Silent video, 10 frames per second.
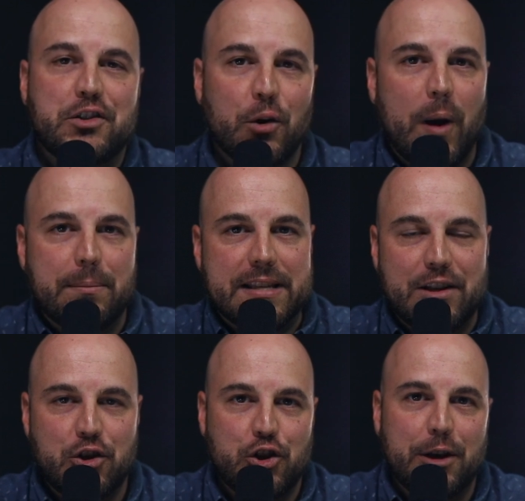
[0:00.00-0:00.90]
is, your
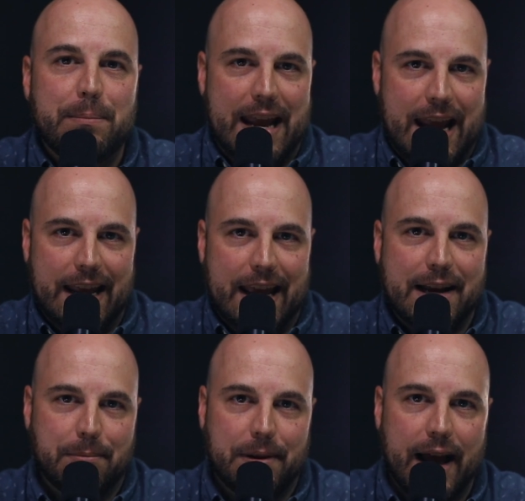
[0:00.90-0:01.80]
website should be ADA
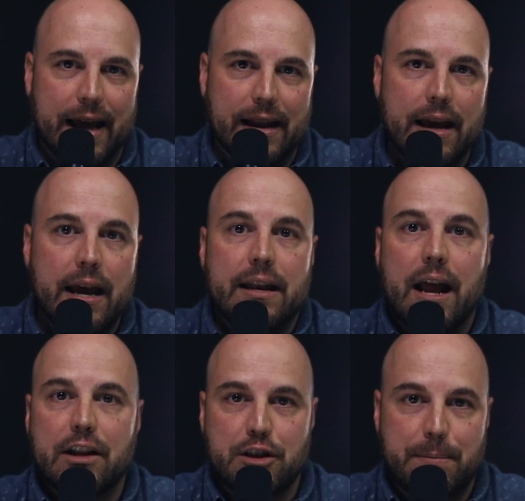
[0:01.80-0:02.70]
compliant,
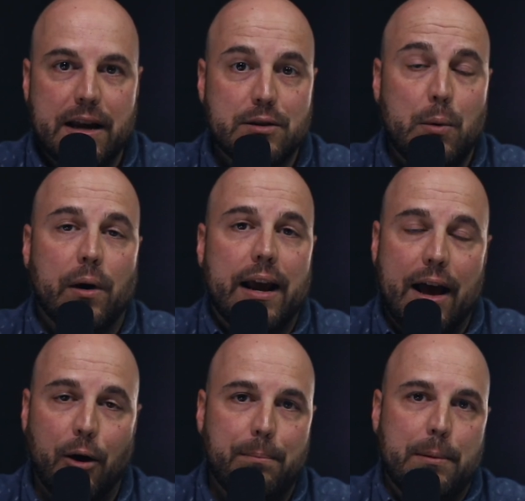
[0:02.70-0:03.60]
not just because we want to
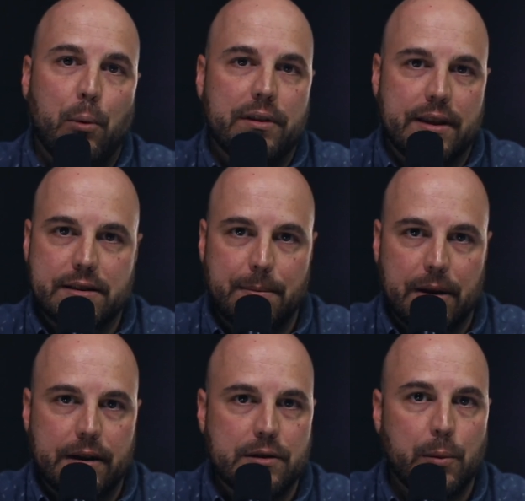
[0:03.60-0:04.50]
help people with
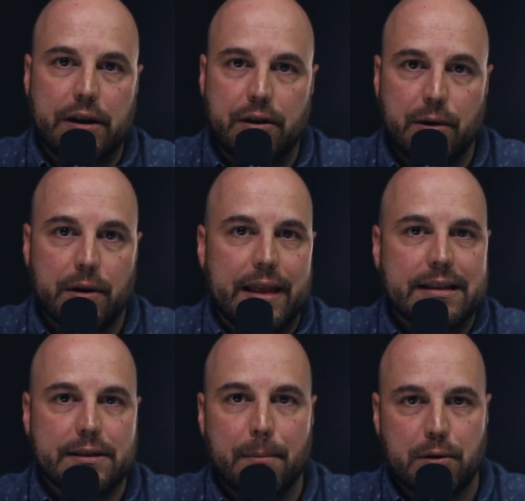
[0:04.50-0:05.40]
disabilities, we do, and
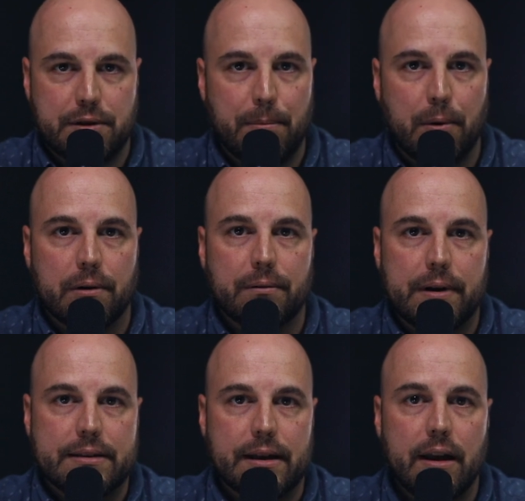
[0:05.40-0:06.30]
that's the most important
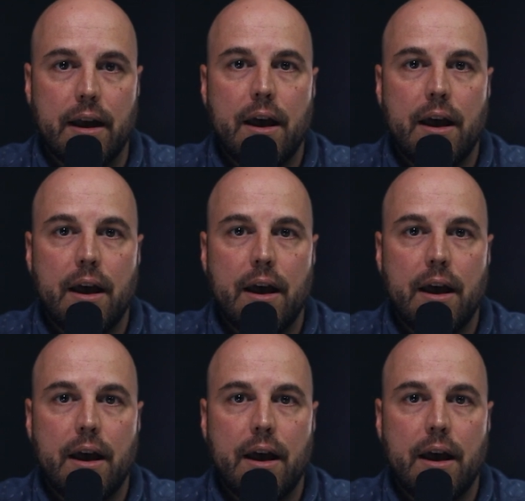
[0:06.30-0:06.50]
reason,